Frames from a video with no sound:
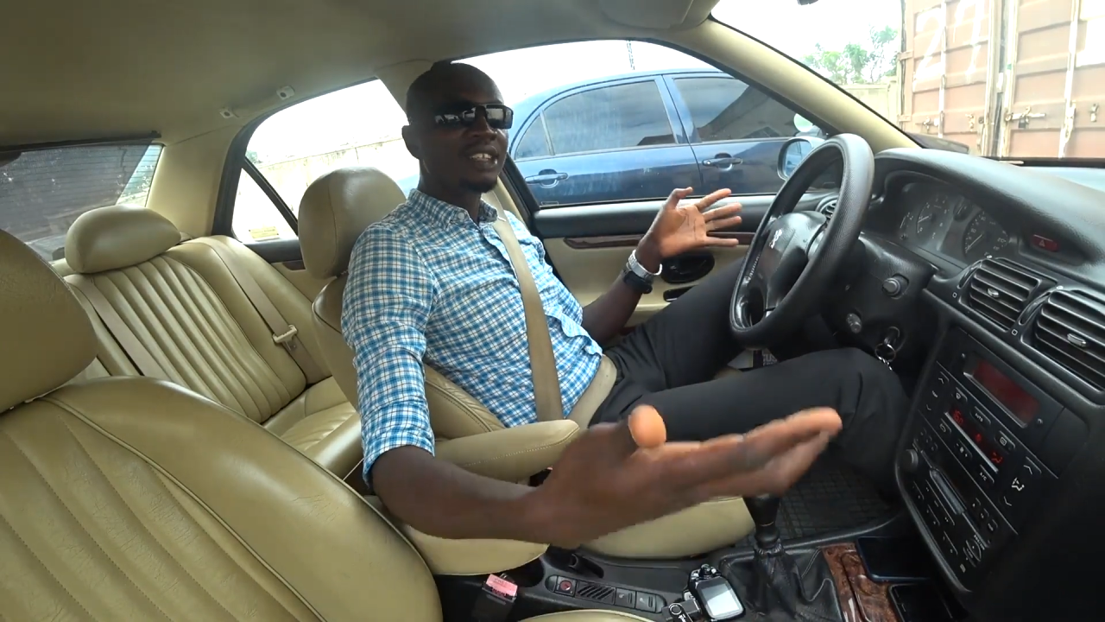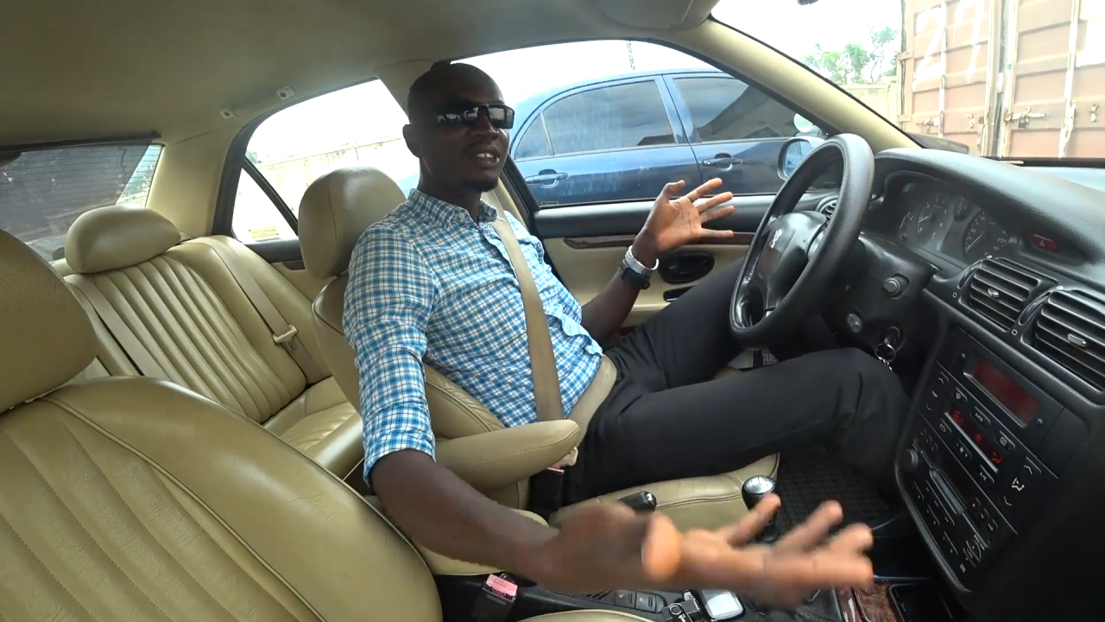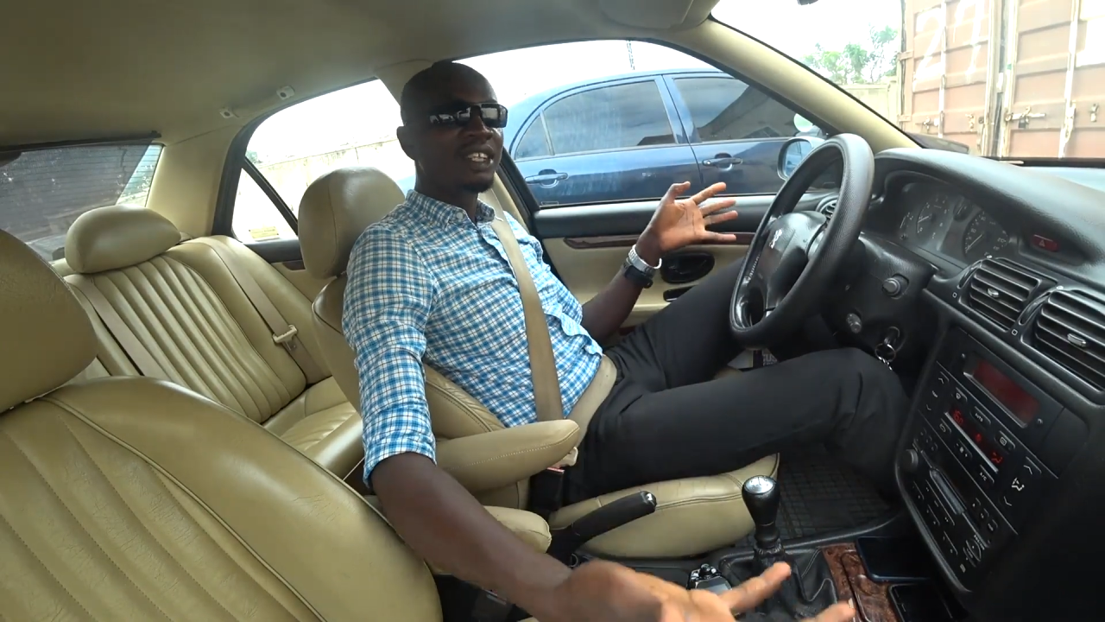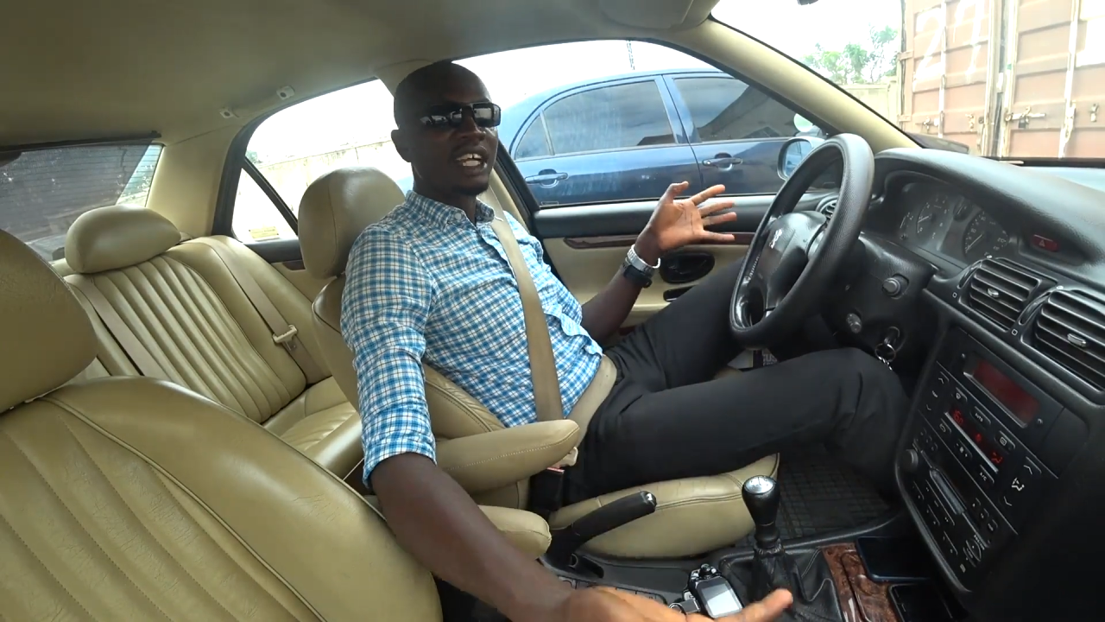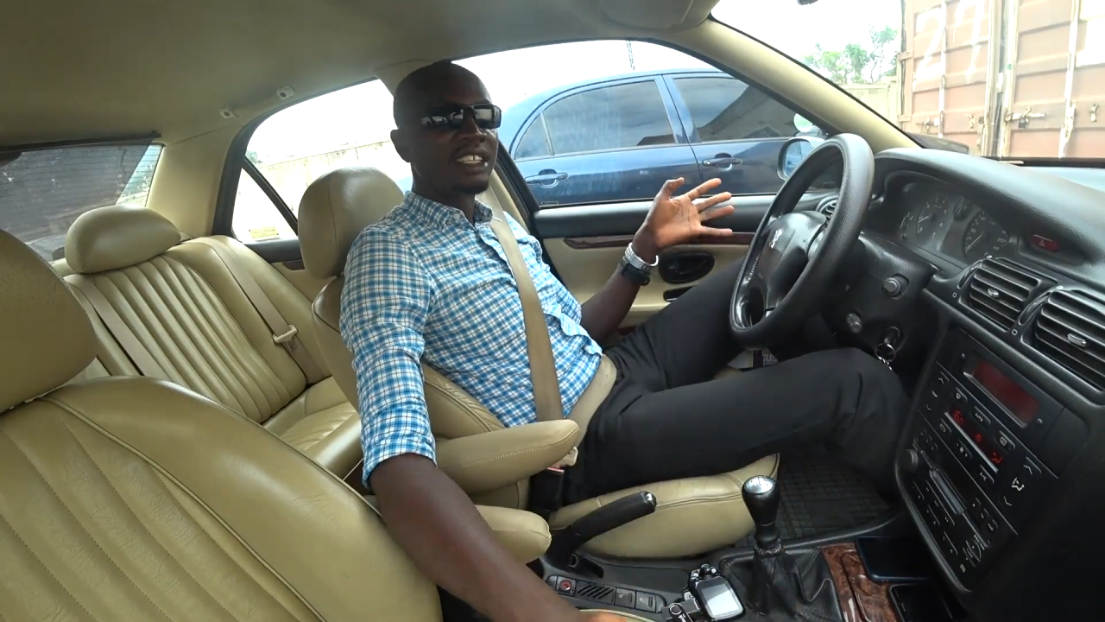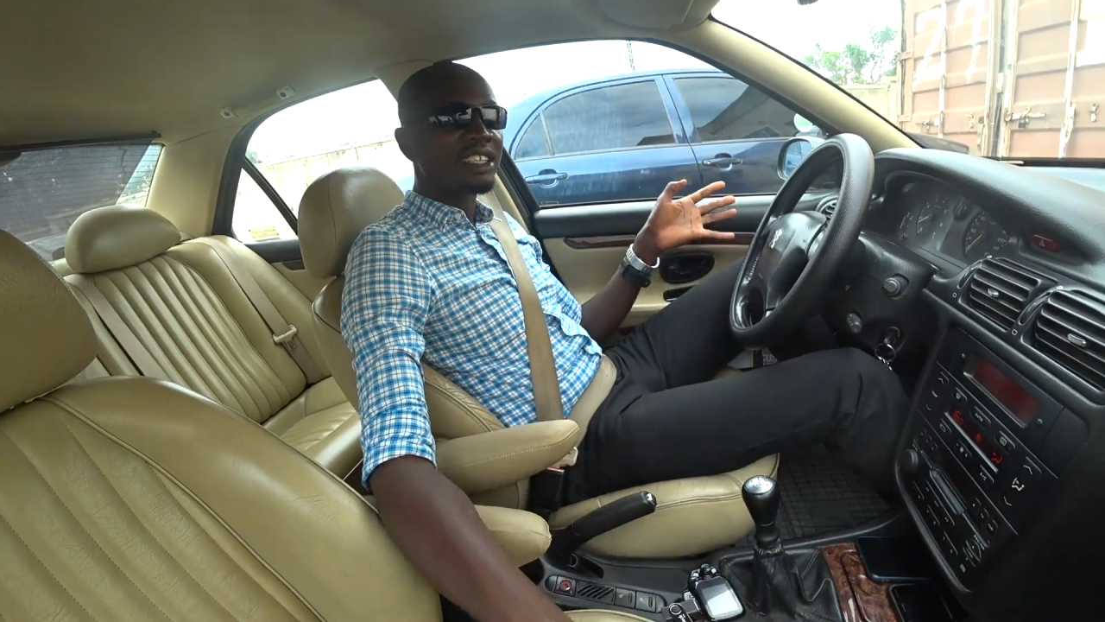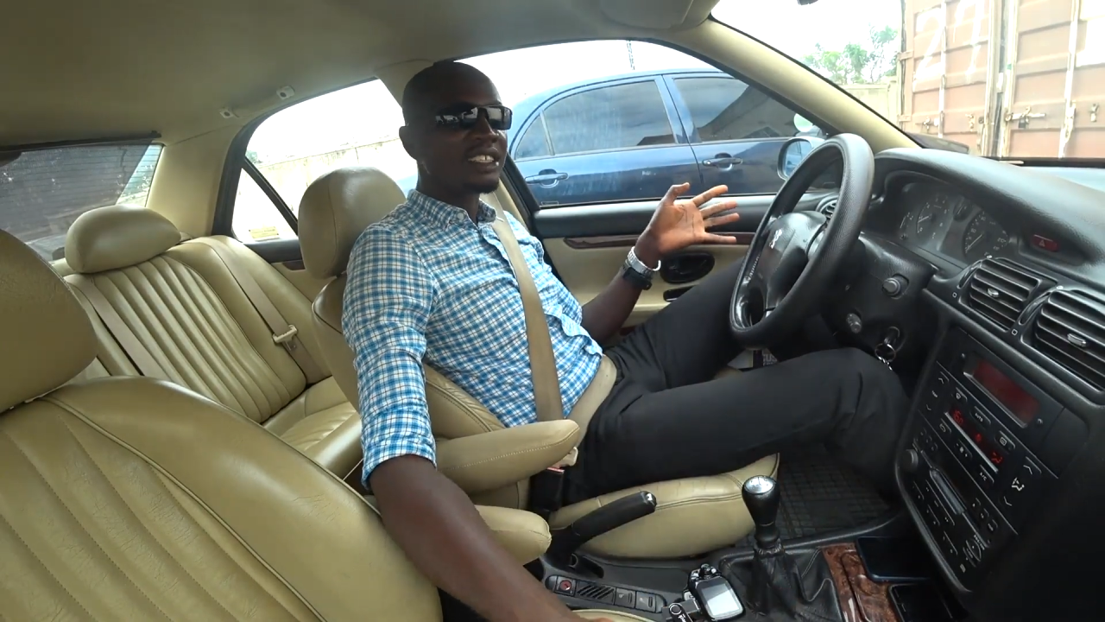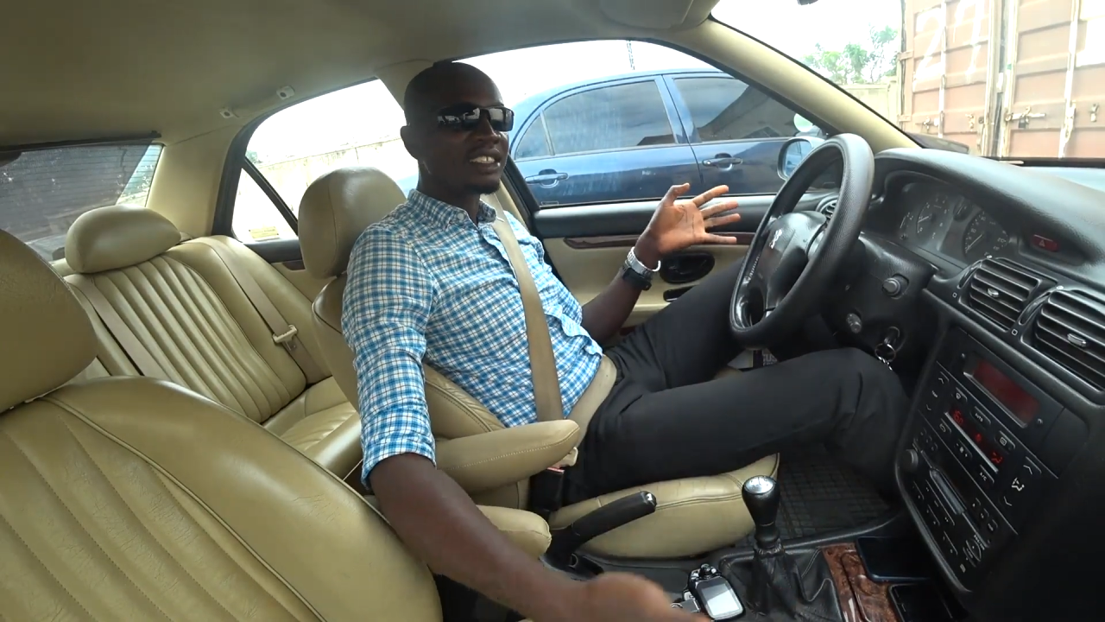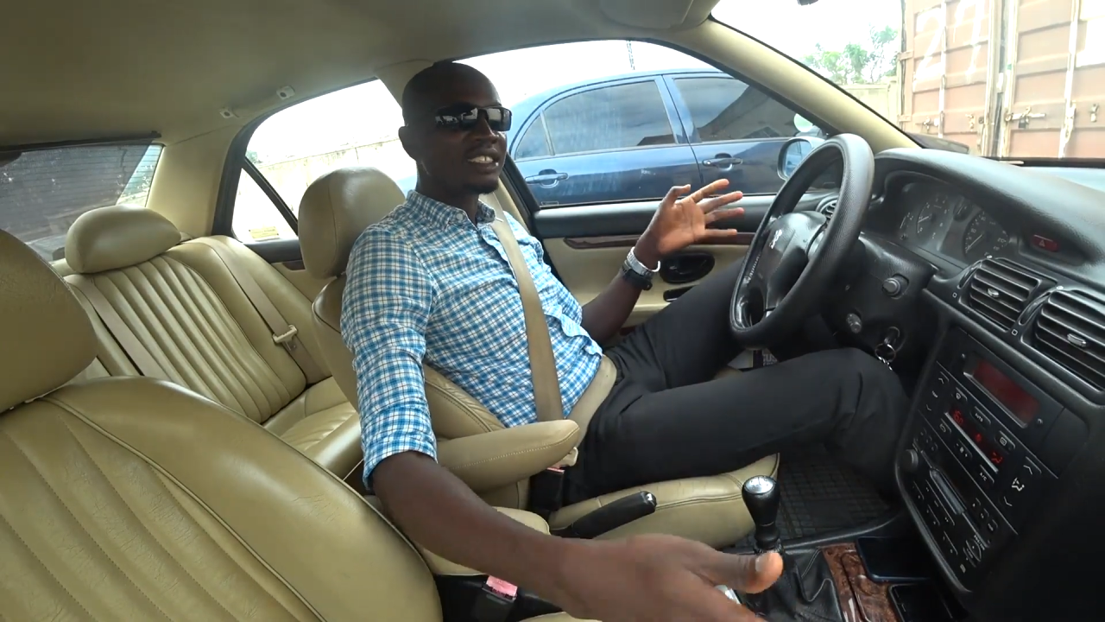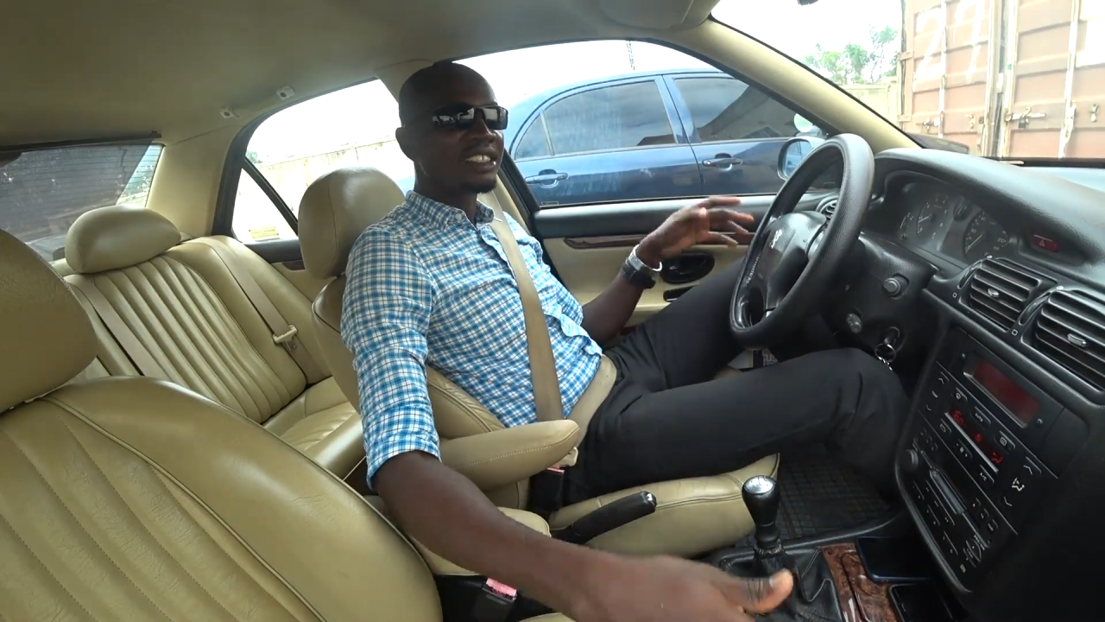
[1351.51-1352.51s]
look at
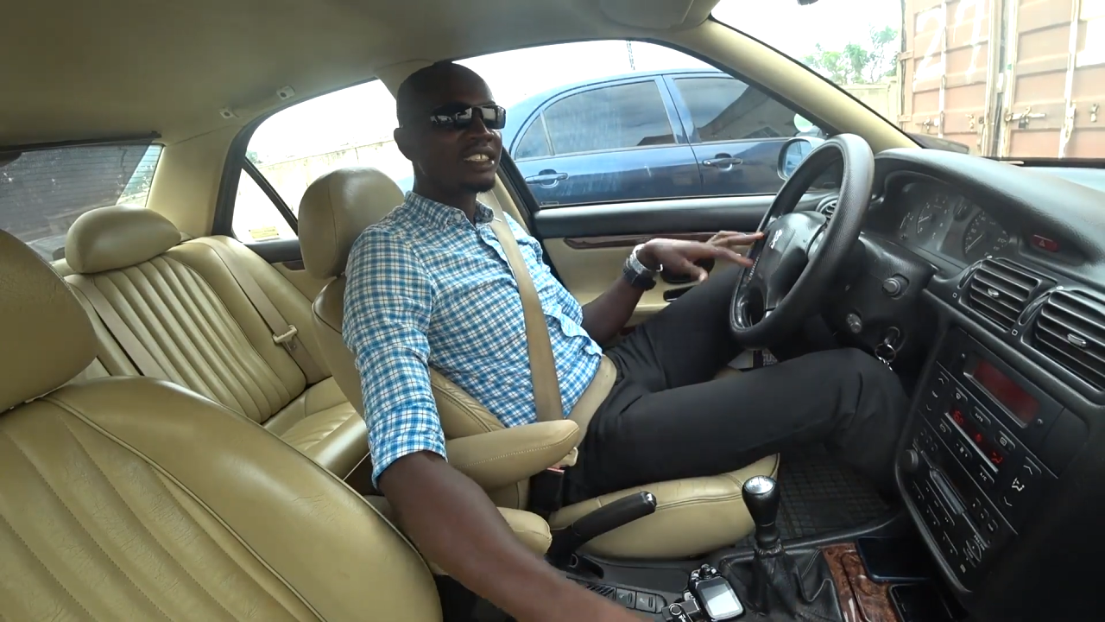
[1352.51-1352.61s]
things.